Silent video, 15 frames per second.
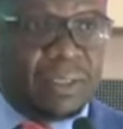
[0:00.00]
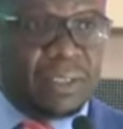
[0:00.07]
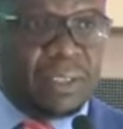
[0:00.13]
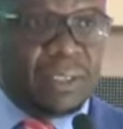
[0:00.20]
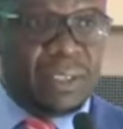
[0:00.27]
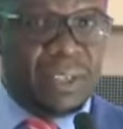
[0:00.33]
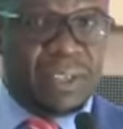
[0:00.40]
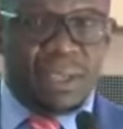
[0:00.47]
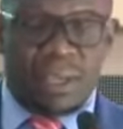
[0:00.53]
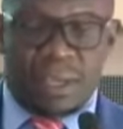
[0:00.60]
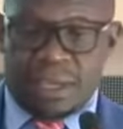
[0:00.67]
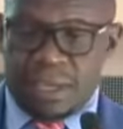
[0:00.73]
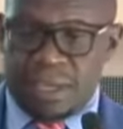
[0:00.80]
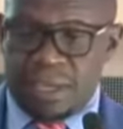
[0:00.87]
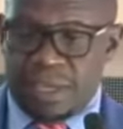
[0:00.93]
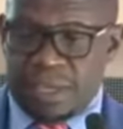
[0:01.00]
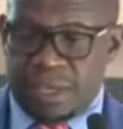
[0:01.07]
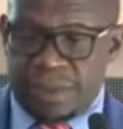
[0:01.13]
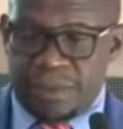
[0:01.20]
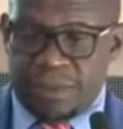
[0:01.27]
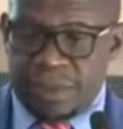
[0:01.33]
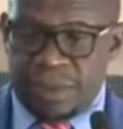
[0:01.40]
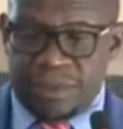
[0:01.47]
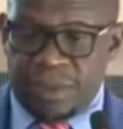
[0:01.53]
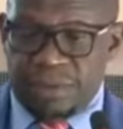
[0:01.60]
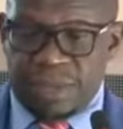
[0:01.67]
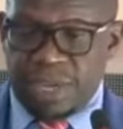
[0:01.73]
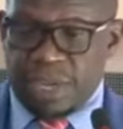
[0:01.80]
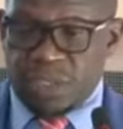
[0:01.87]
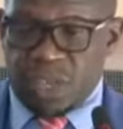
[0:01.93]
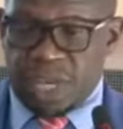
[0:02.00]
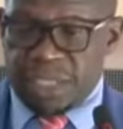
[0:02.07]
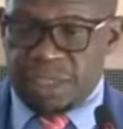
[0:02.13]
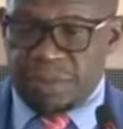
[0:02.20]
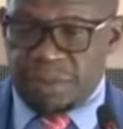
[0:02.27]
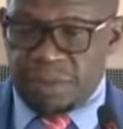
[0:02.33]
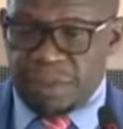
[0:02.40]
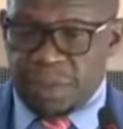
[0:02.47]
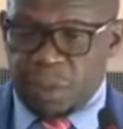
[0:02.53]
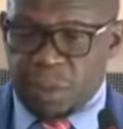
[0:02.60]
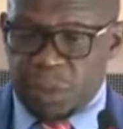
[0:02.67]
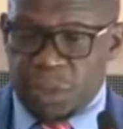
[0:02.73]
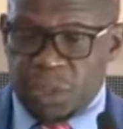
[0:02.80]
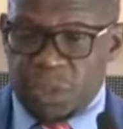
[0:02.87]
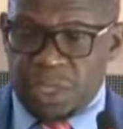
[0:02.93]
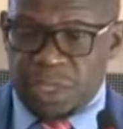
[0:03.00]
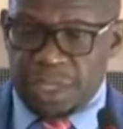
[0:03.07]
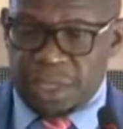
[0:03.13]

themselves and uh, very, very attractive investment